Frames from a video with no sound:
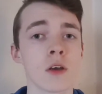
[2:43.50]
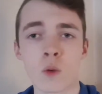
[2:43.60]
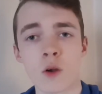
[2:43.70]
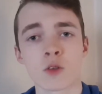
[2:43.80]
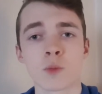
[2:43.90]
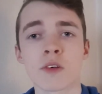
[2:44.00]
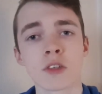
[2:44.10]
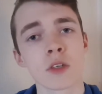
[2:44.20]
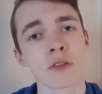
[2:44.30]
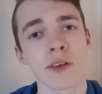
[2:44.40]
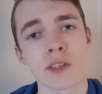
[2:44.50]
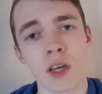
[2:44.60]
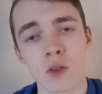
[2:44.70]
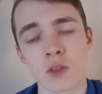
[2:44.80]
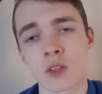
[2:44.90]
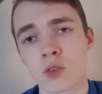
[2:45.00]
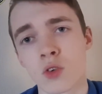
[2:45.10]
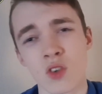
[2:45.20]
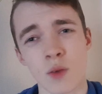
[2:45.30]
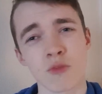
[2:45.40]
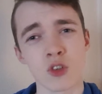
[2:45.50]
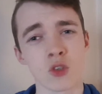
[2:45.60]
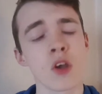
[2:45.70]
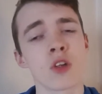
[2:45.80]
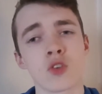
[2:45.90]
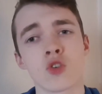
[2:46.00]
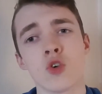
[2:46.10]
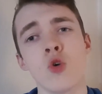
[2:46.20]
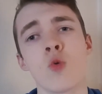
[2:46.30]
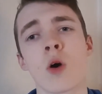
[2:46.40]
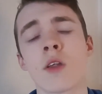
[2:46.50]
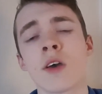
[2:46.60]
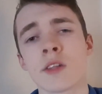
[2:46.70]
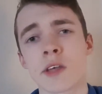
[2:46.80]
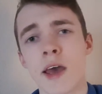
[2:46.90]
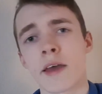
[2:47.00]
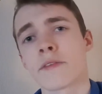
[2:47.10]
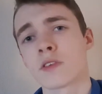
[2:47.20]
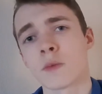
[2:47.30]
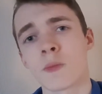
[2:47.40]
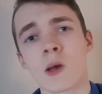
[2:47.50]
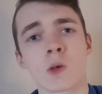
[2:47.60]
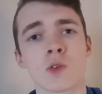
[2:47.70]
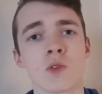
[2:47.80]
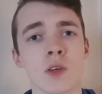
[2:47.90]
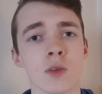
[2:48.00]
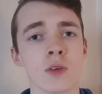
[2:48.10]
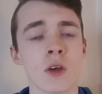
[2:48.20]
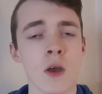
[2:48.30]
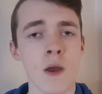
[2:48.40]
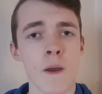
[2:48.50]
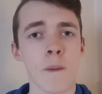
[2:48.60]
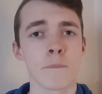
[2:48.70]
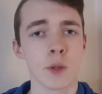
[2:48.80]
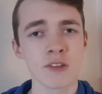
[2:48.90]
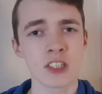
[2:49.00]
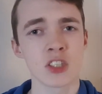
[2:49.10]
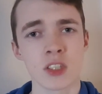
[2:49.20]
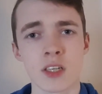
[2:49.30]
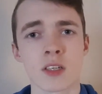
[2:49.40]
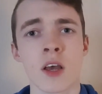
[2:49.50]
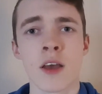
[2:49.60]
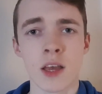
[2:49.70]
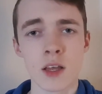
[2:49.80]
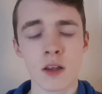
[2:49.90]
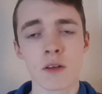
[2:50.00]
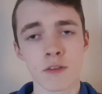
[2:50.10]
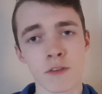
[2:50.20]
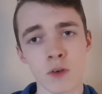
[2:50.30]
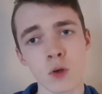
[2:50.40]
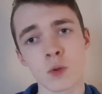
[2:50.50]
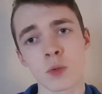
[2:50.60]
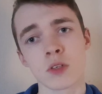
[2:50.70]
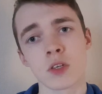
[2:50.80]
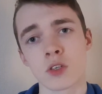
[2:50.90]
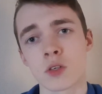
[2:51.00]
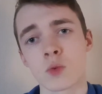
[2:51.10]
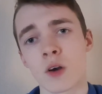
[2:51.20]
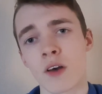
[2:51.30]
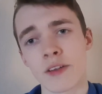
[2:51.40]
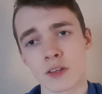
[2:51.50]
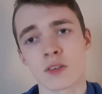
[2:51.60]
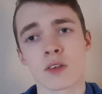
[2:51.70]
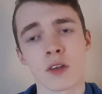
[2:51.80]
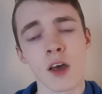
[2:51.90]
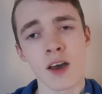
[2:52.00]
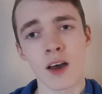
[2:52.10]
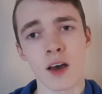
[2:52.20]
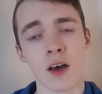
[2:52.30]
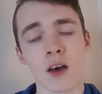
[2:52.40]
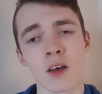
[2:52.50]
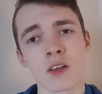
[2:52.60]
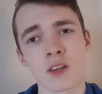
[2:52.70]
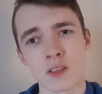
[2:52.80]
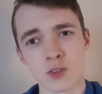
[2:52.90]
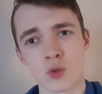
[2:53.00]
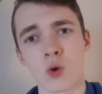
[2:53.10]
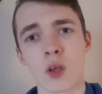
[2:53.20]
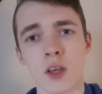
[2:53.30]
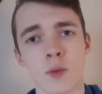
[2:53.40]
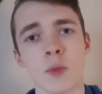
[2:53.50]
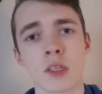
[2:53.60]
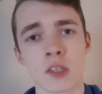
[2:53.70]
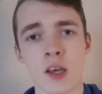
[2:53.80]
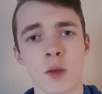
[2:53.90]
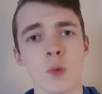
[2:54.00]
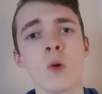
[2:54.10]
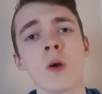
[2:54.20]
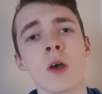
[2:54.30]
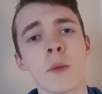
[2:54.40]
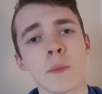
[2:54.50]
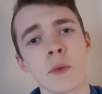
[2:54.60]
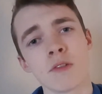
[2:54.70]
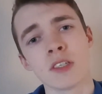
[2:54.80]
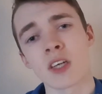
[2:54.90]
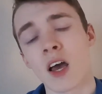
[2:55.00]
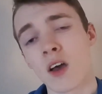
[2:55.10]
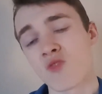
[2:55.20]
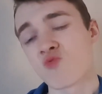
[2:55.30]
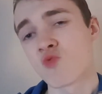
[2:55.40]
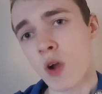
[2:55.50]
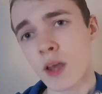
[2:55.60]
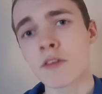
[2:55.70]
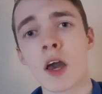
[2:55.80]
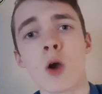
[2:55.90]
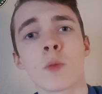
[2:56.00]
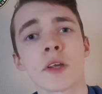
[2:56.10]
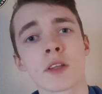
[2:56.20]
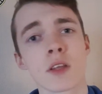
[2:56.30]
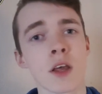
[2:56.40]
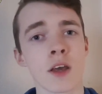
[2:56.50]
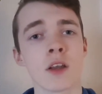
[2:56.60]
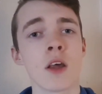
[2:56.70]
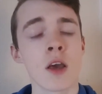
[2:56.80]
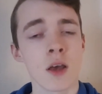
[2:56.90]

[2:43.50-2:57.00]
whereas Billinge's last outing saw them lose 2-1 to AFC Macclesfield. Billinge sit in 3rd position while Edgerton are stuck in mid-table. Billinge are really hoping that they can